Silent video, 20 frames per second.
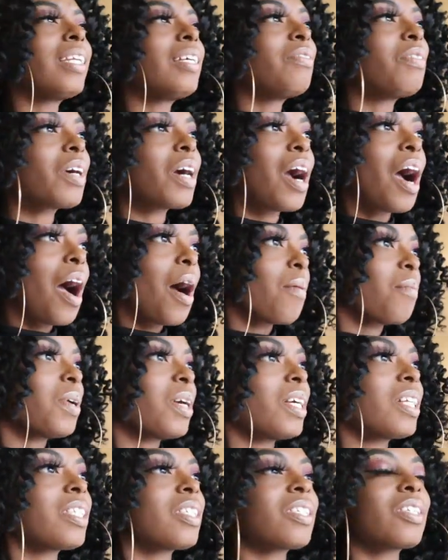Leave a
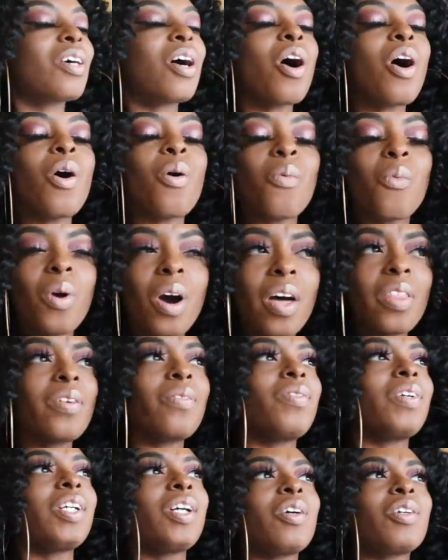comment on what
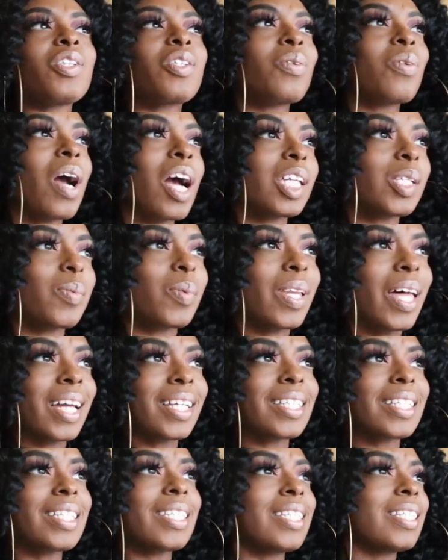other videos you guys would
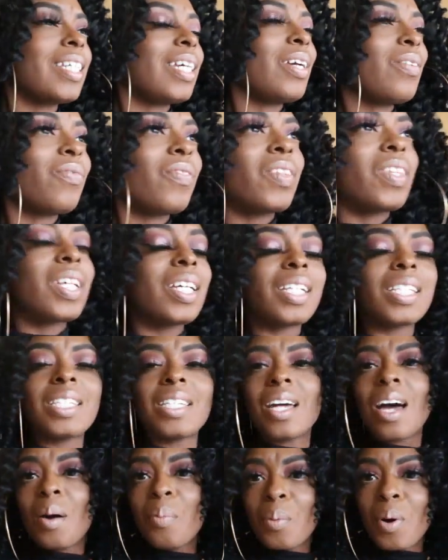like to see for
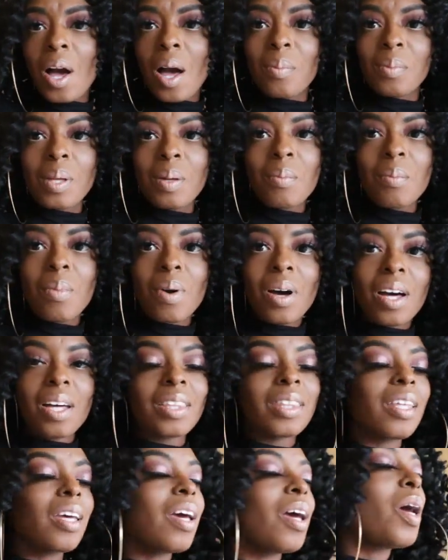this upcoming
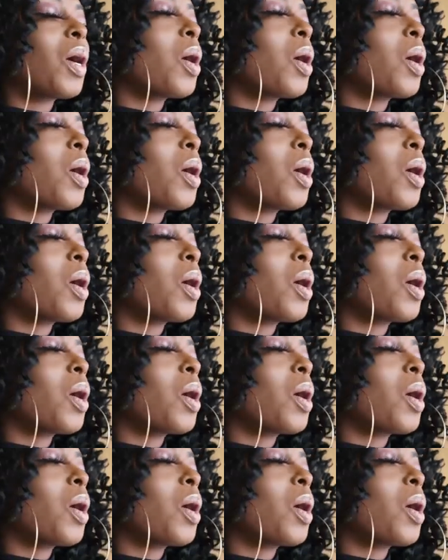month.